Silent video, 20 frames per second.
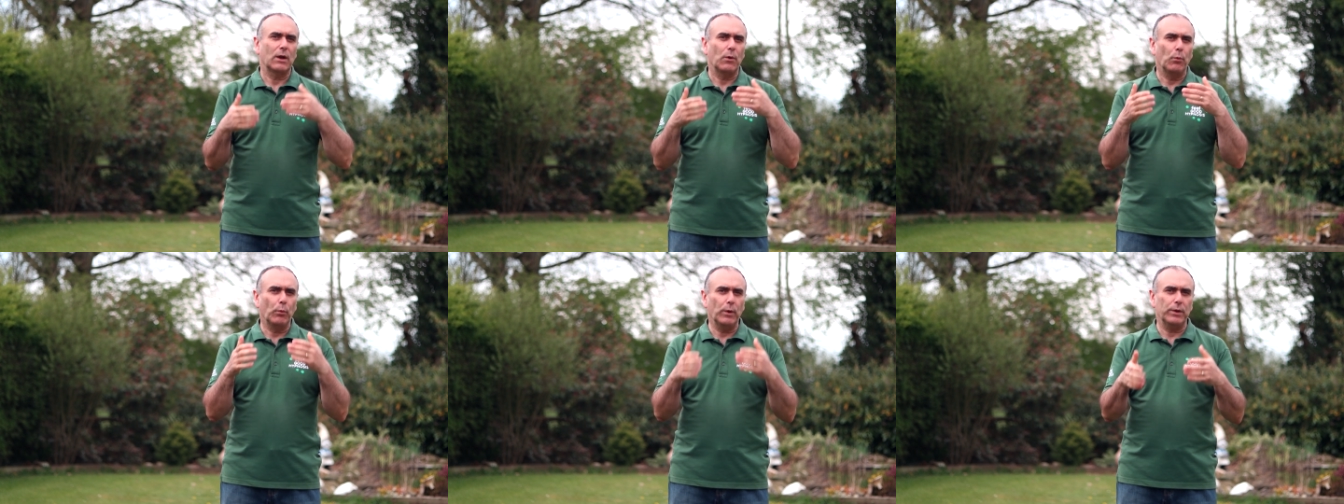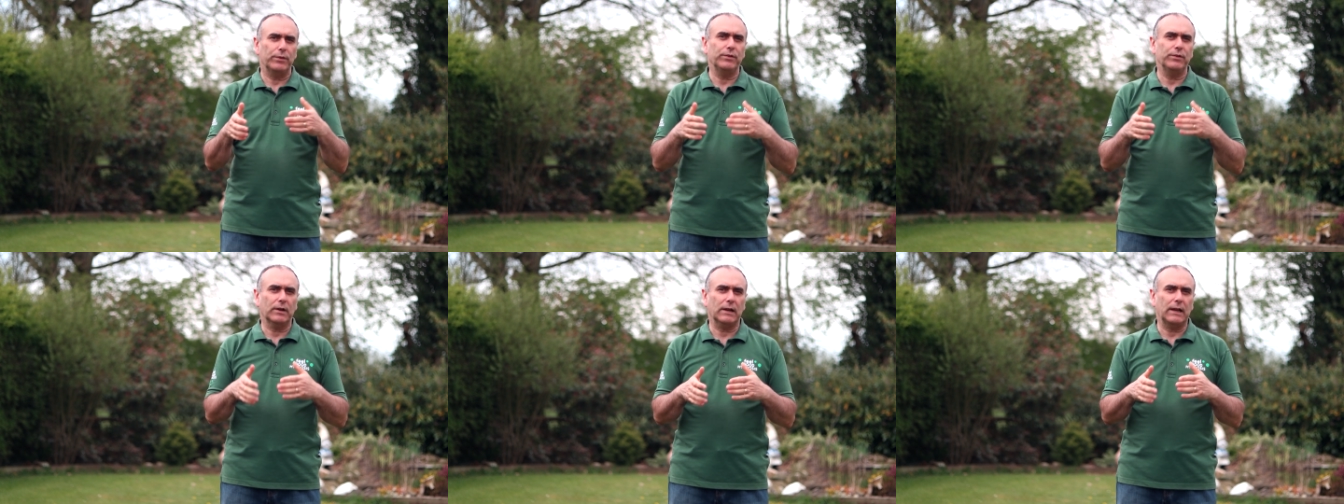
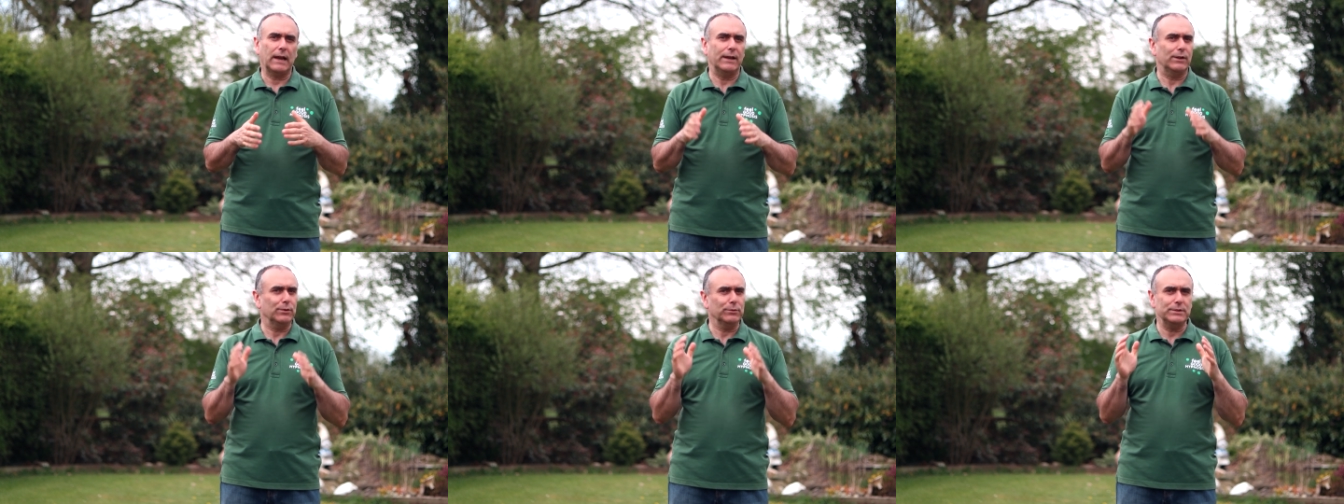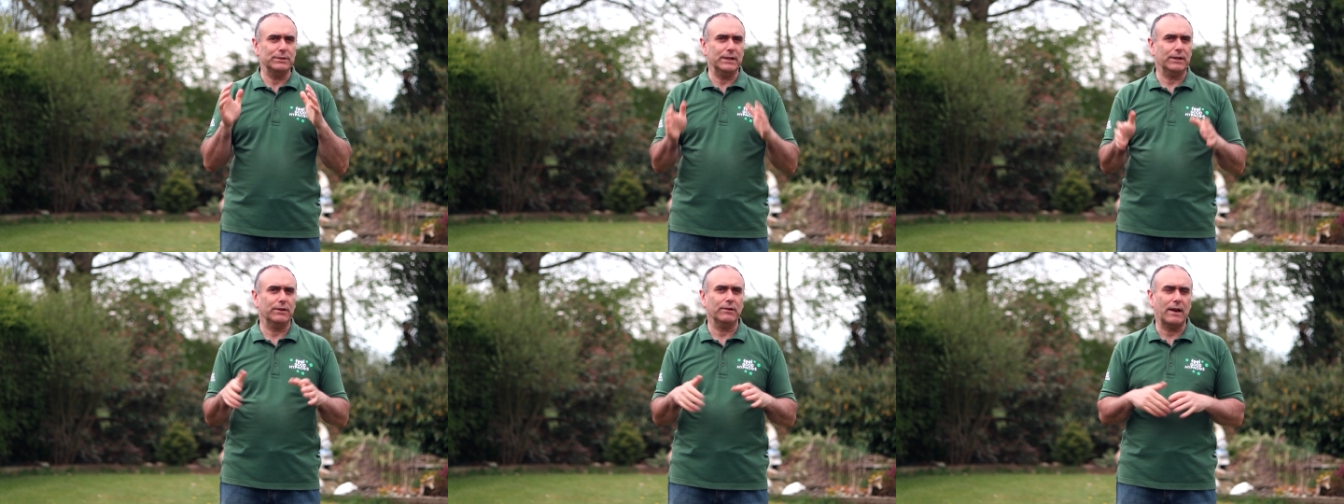with your client. Don't
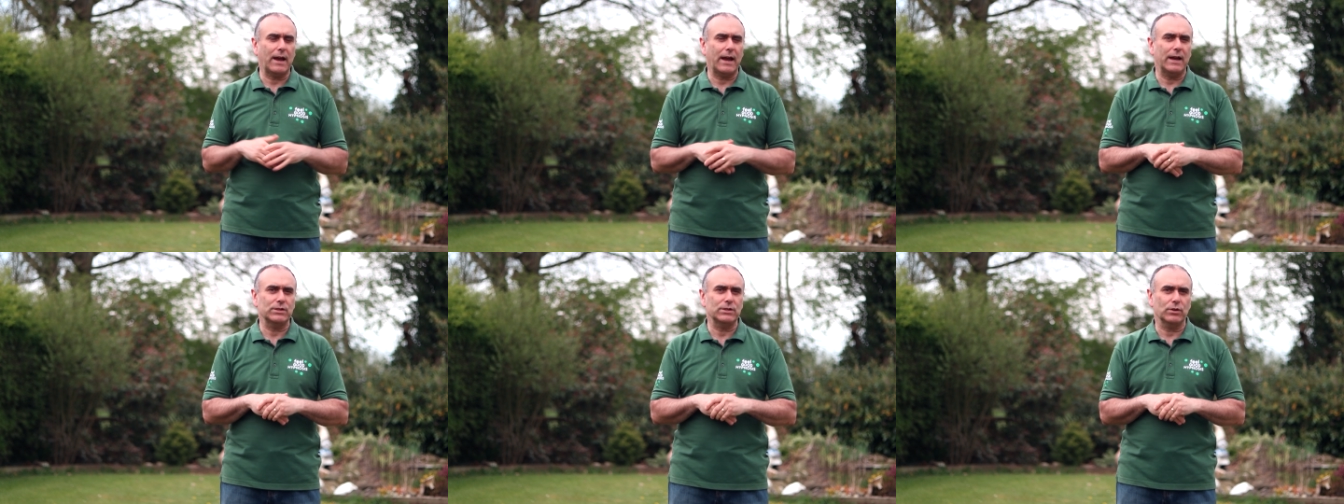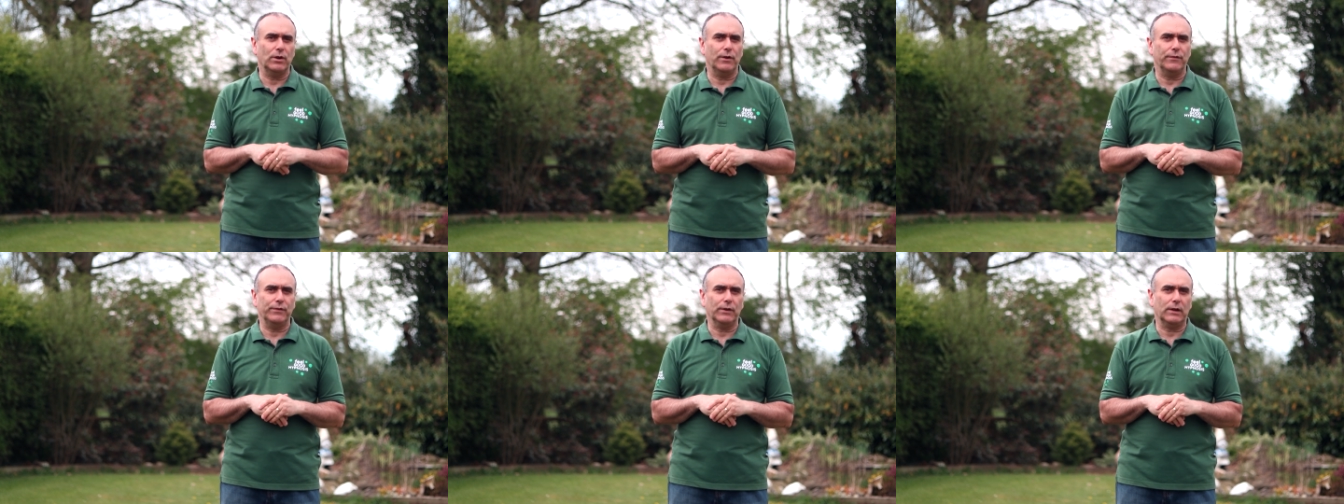take your eyes
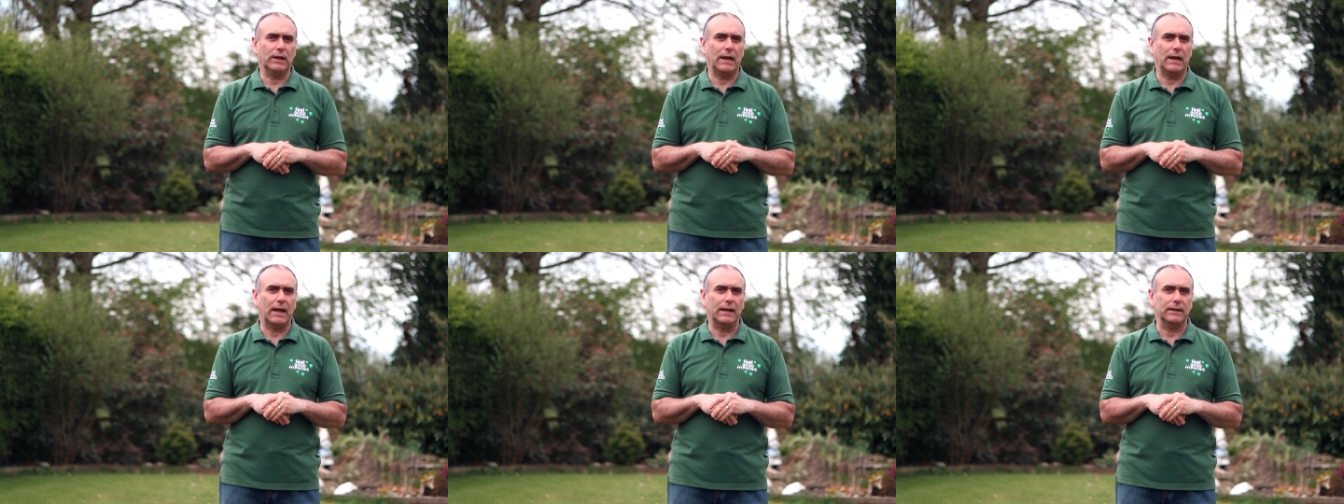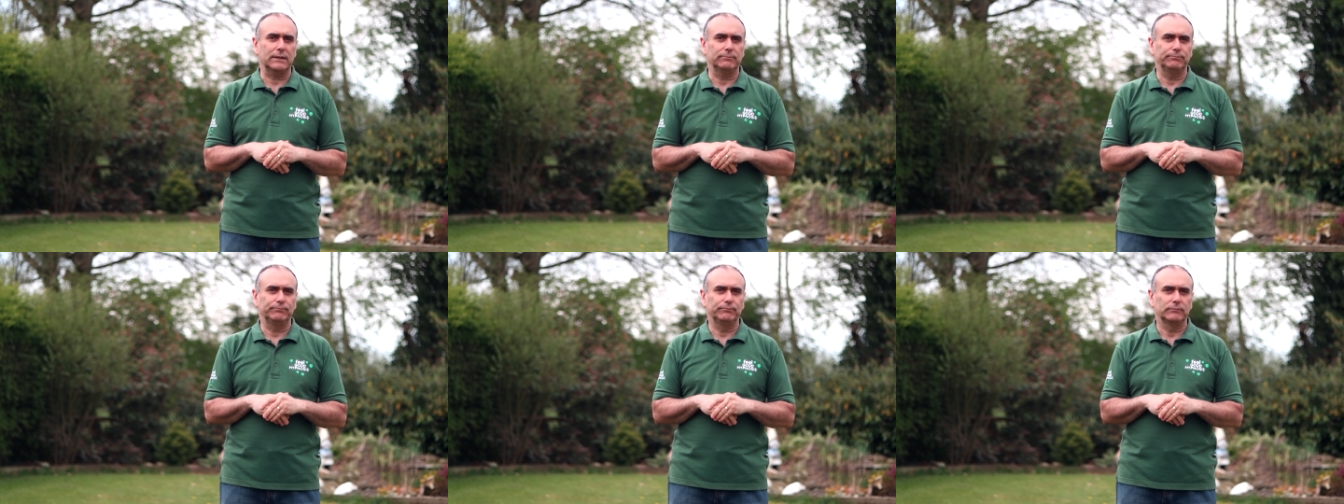off your
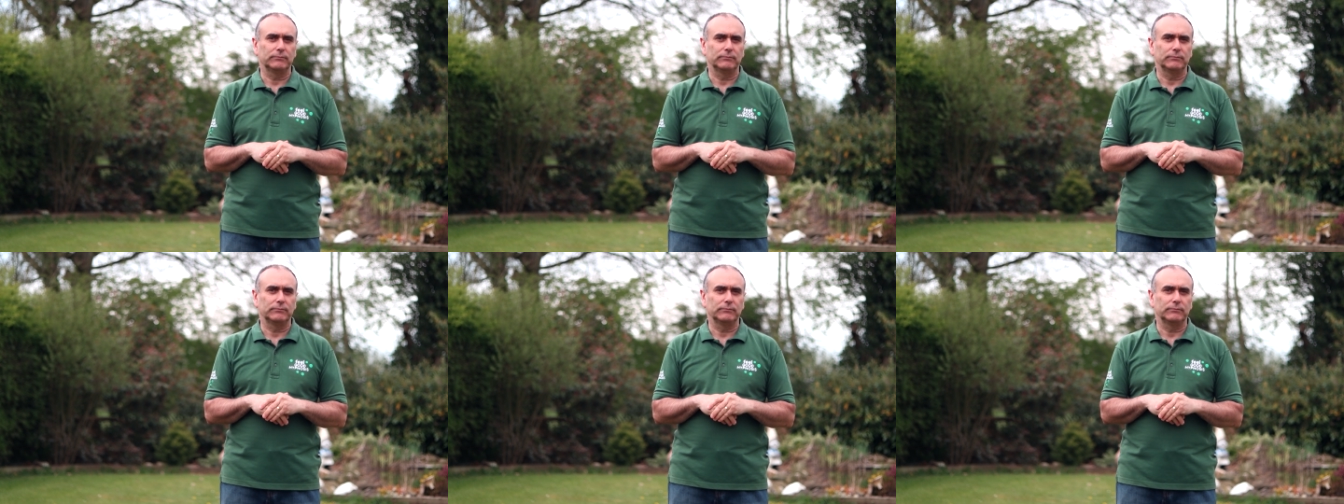client.